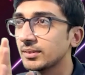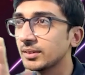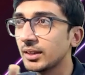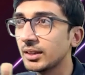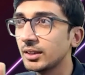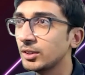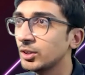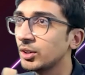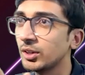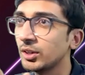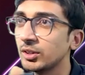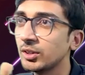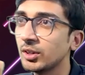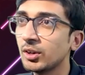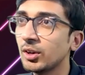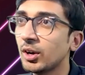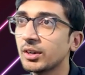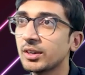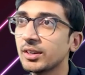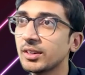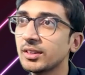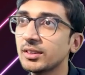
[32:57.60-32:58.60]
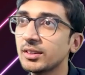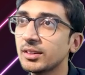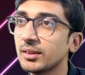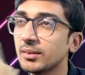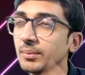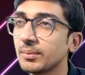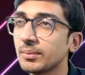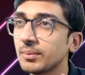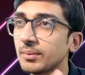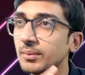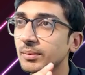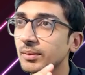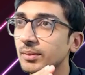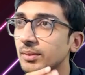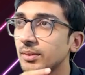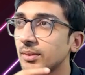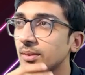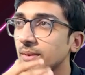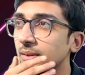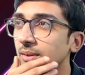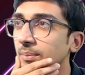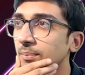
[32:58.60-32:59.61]
you're not in
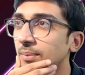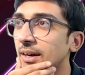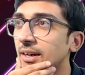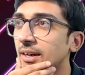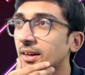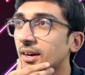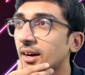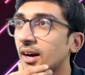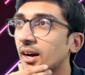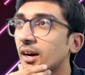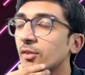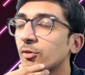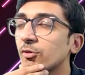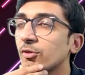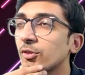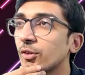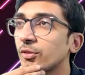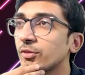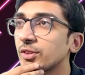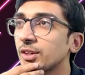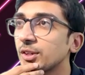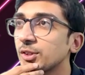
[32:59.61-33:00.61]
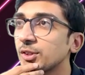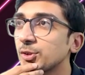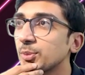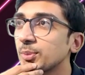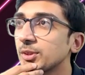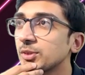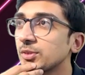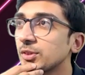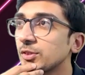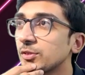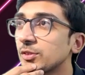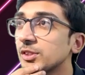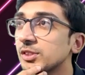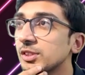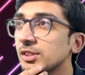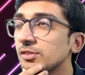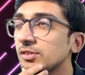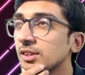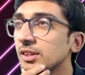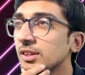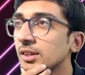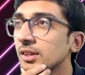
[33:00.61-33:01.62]
the better half of the resumes we have
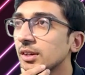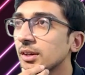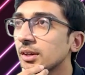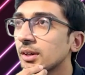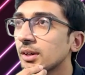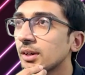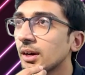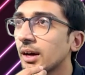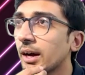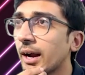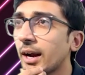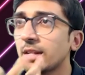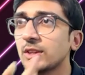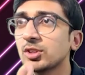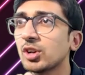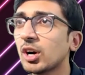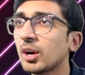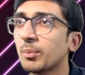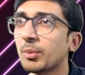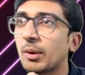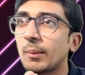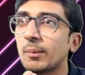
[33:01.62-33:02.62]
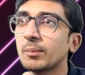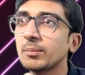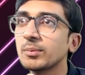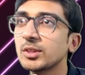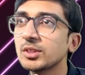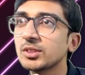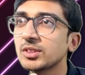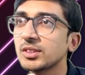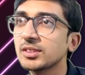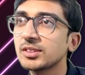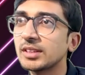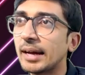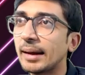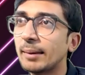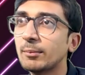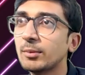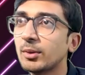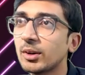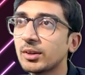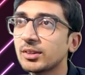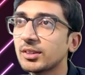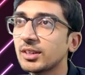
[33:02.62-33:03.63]
received, and it's not a problem. I'm
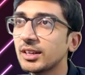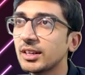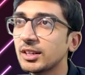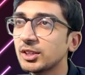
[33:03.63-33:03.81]
not really